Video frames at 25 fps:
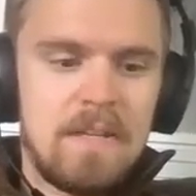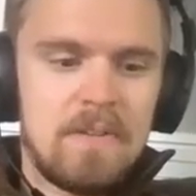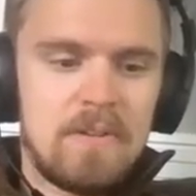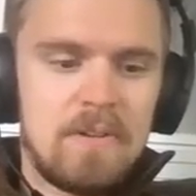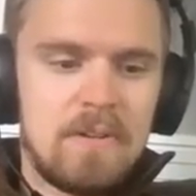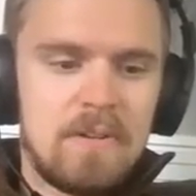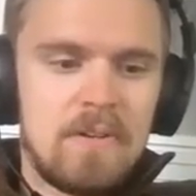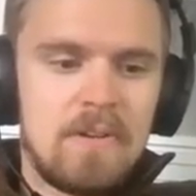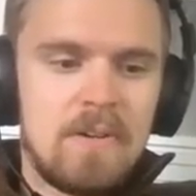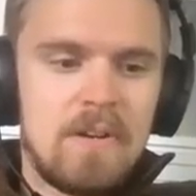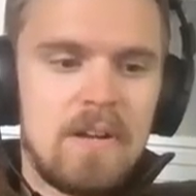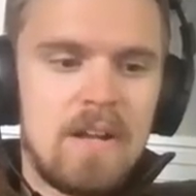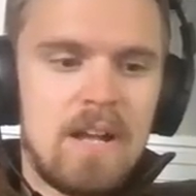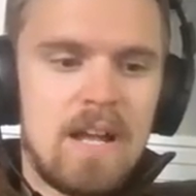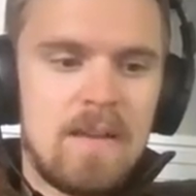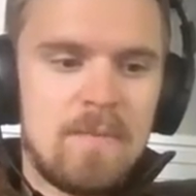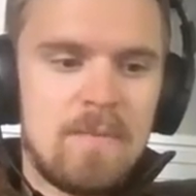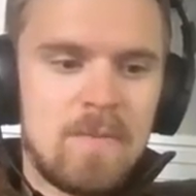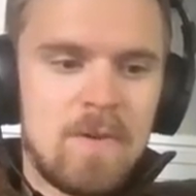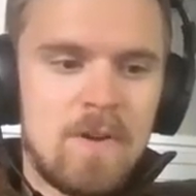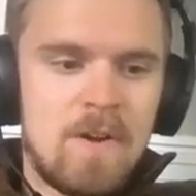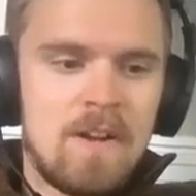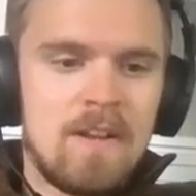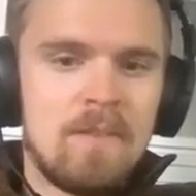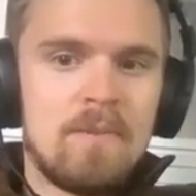Either
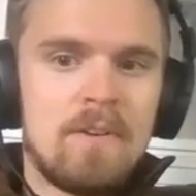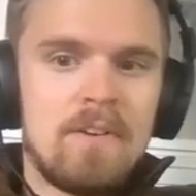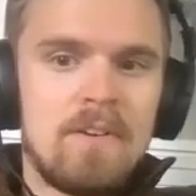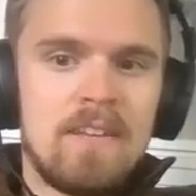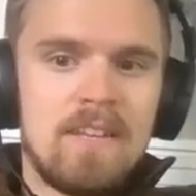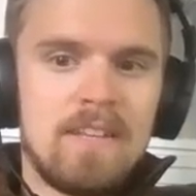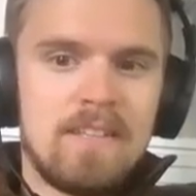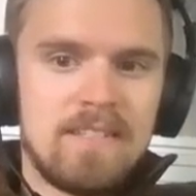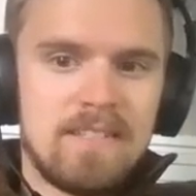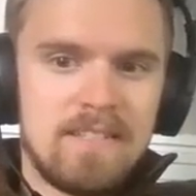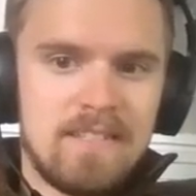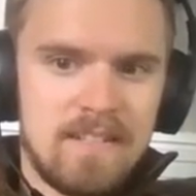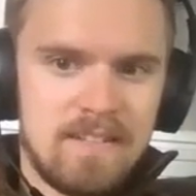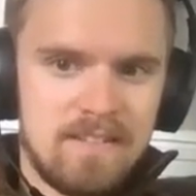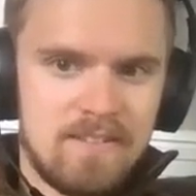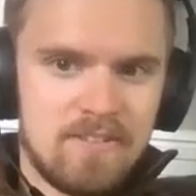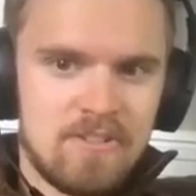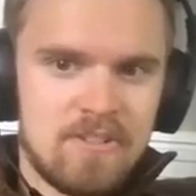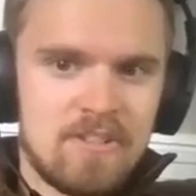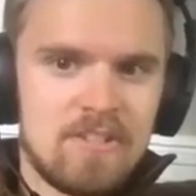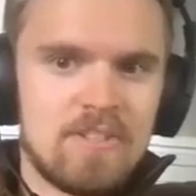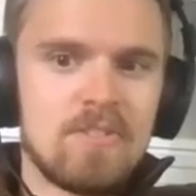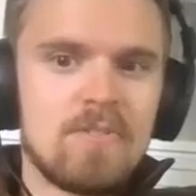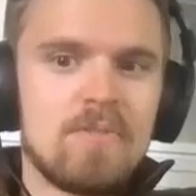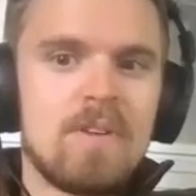I'm wrong about his
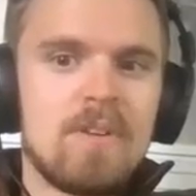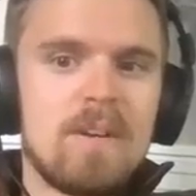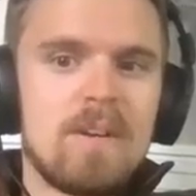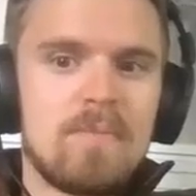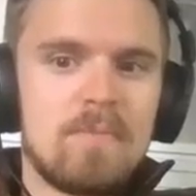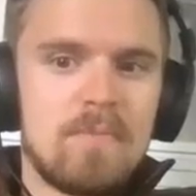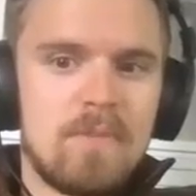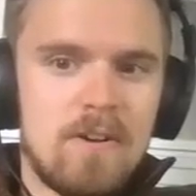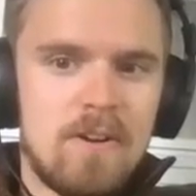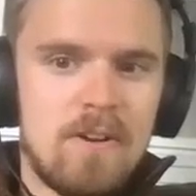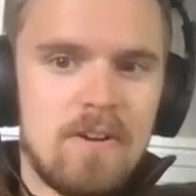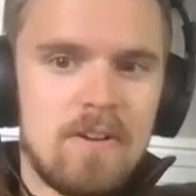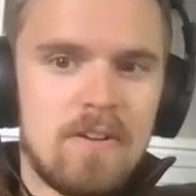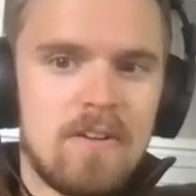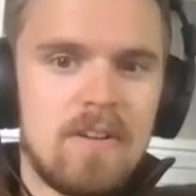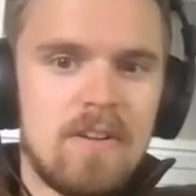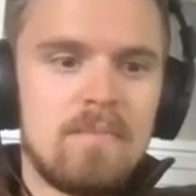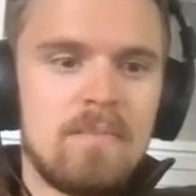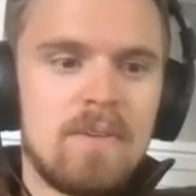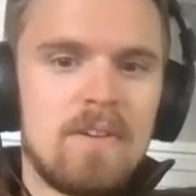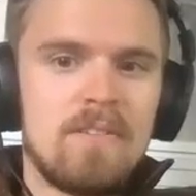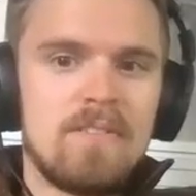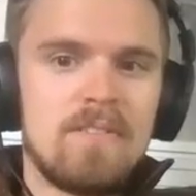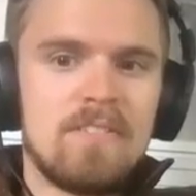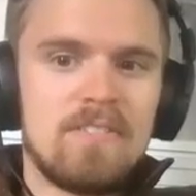intelligence or I'm wrong
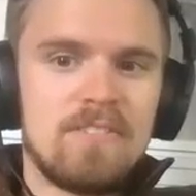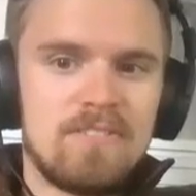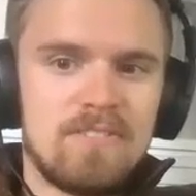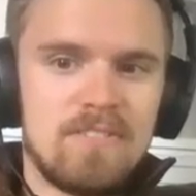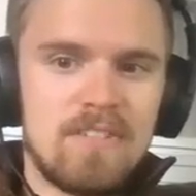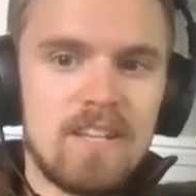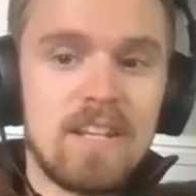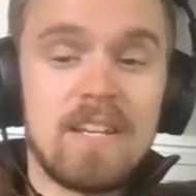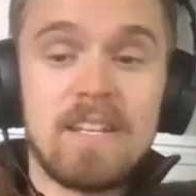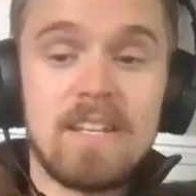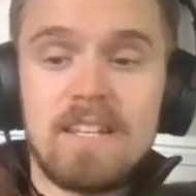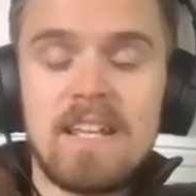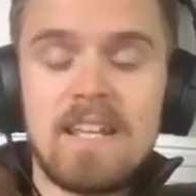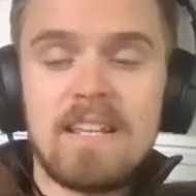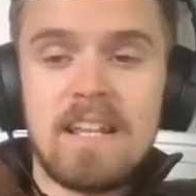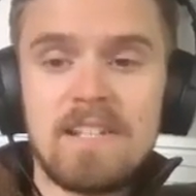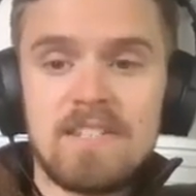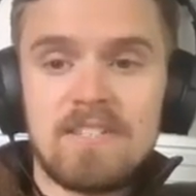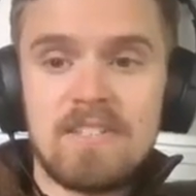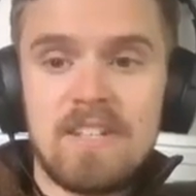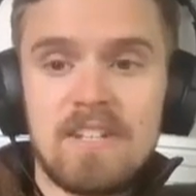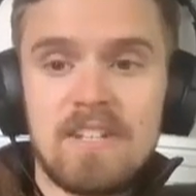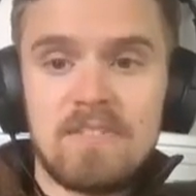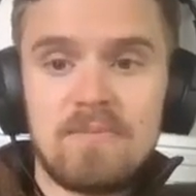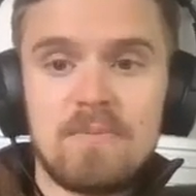about this thing. And
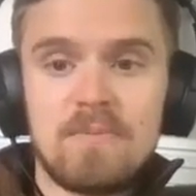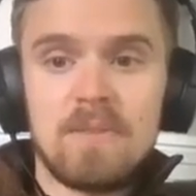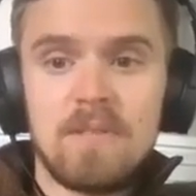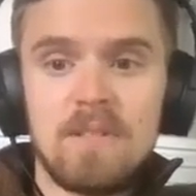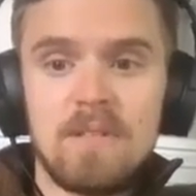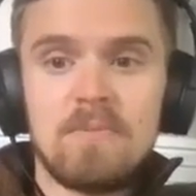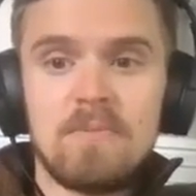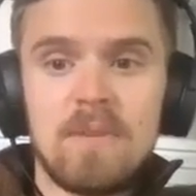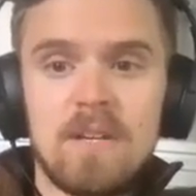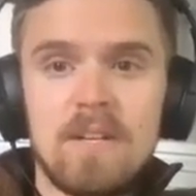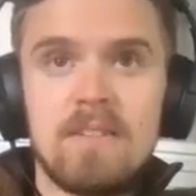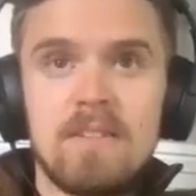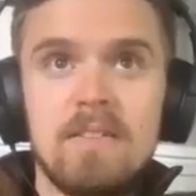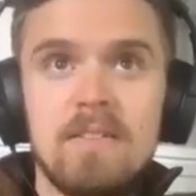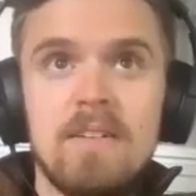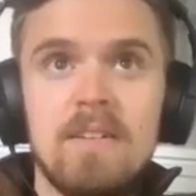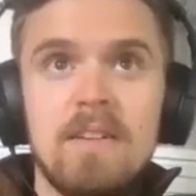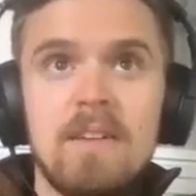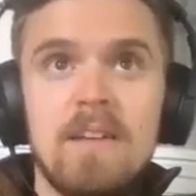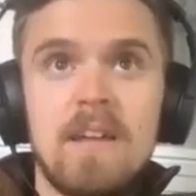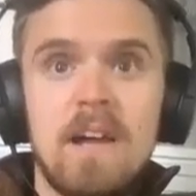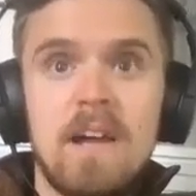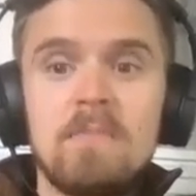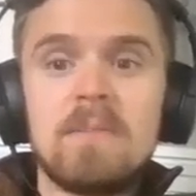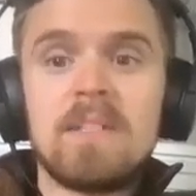that's really what
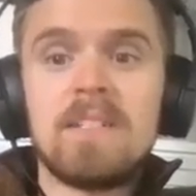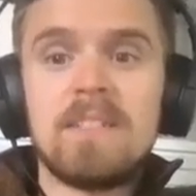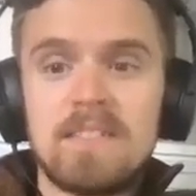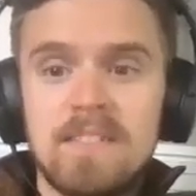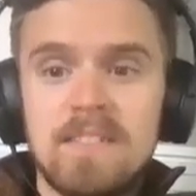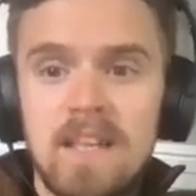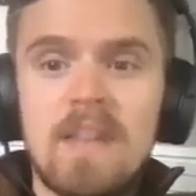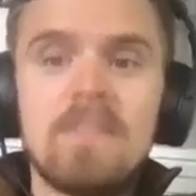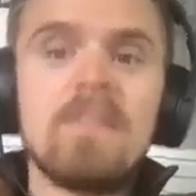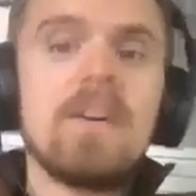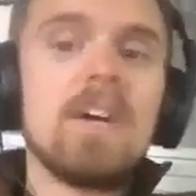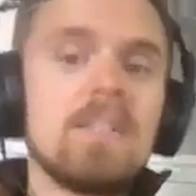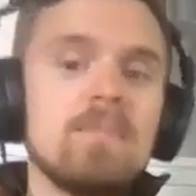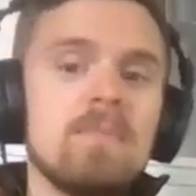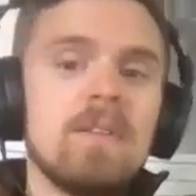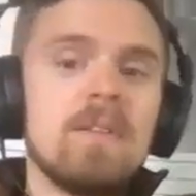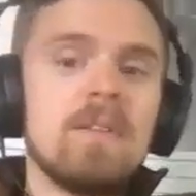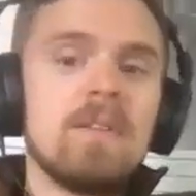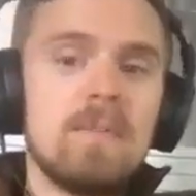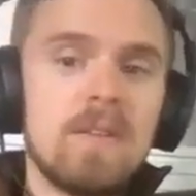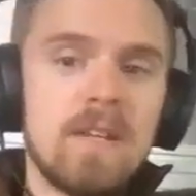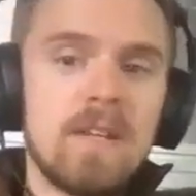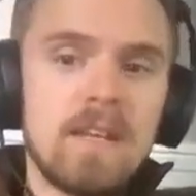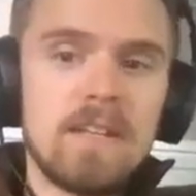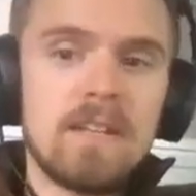helped incentivize me to
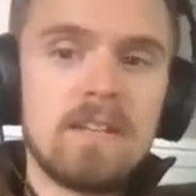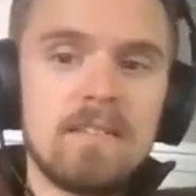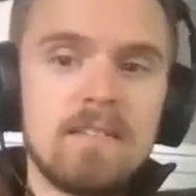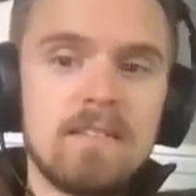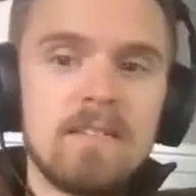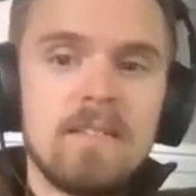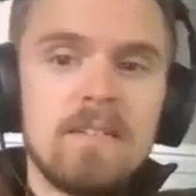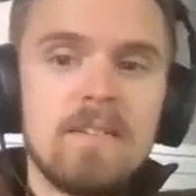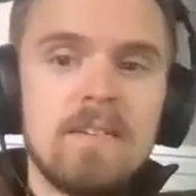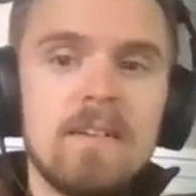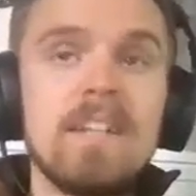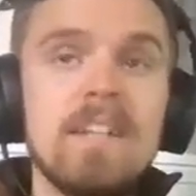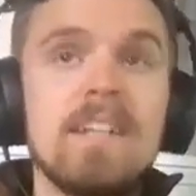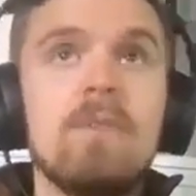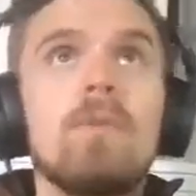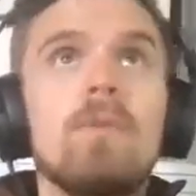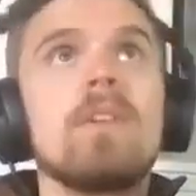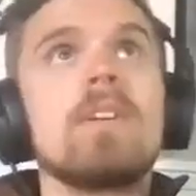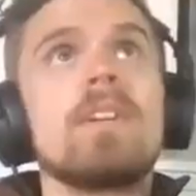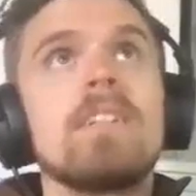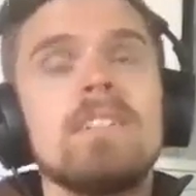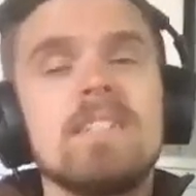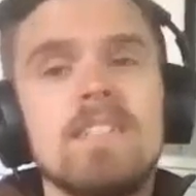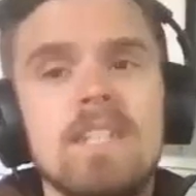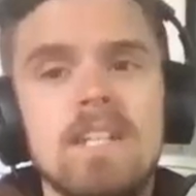begin
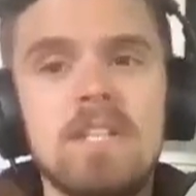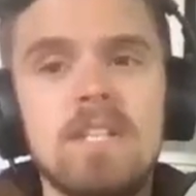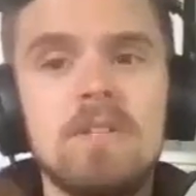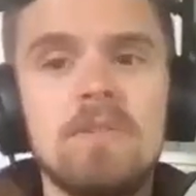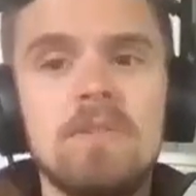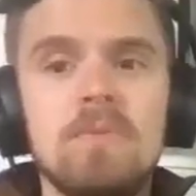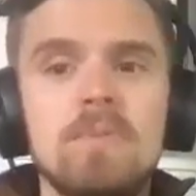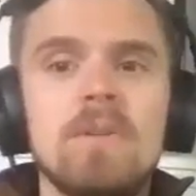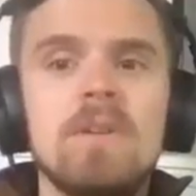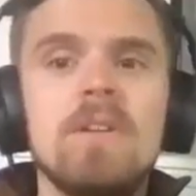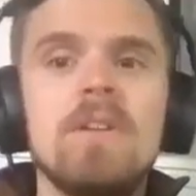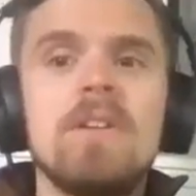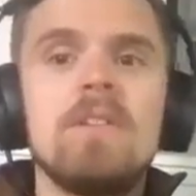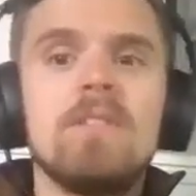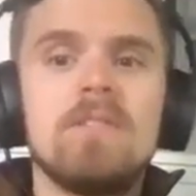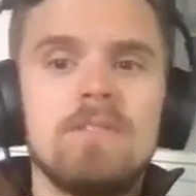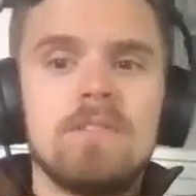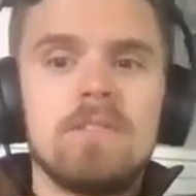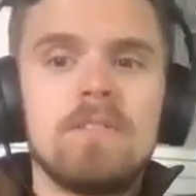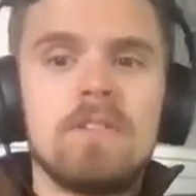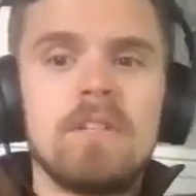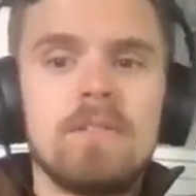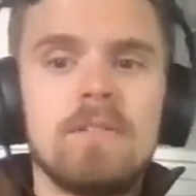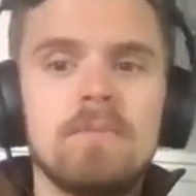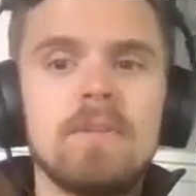or continue
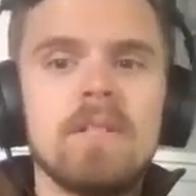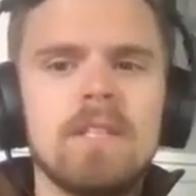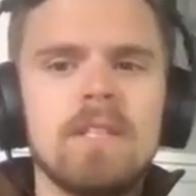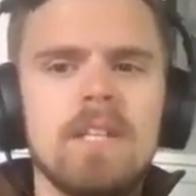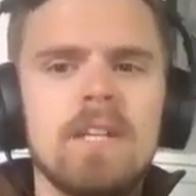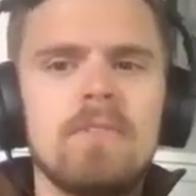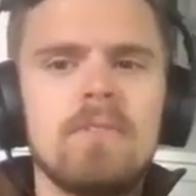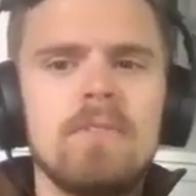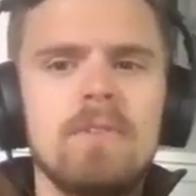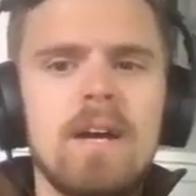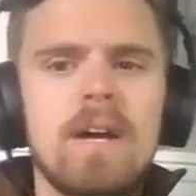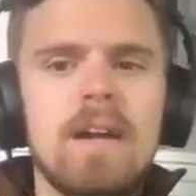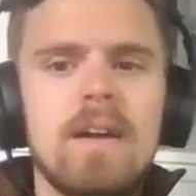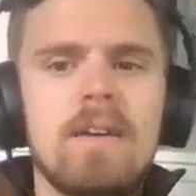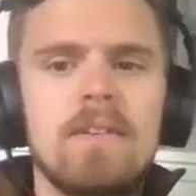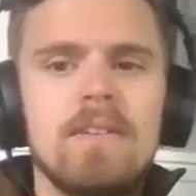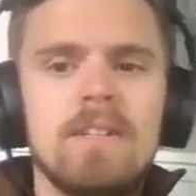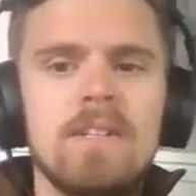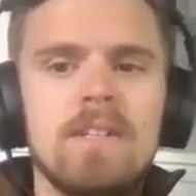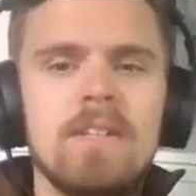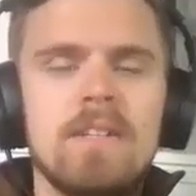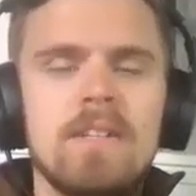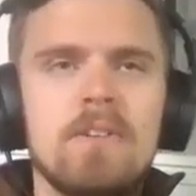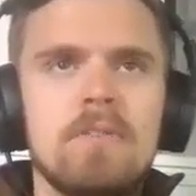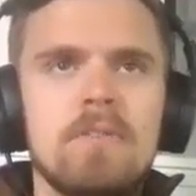learning, really go
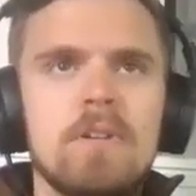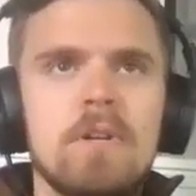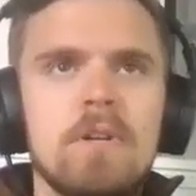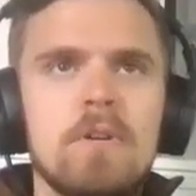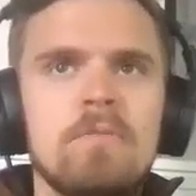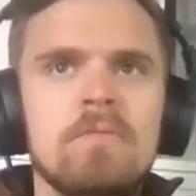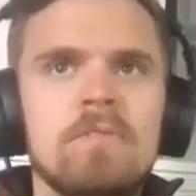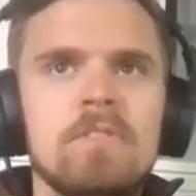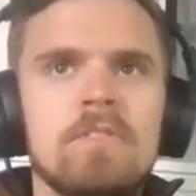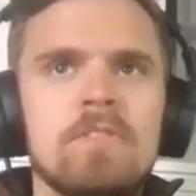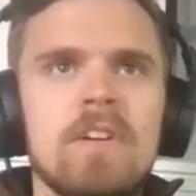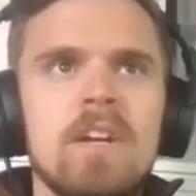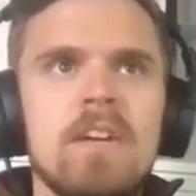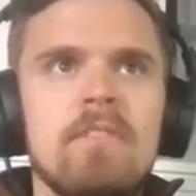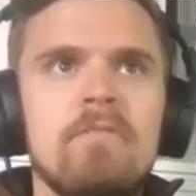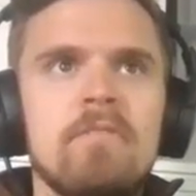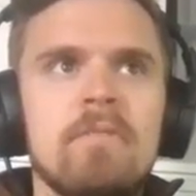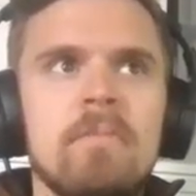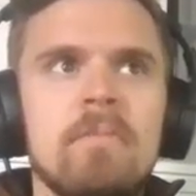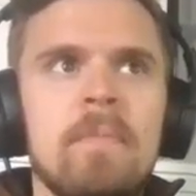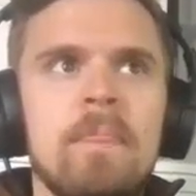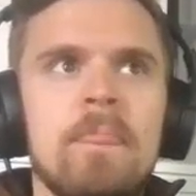into overdrive.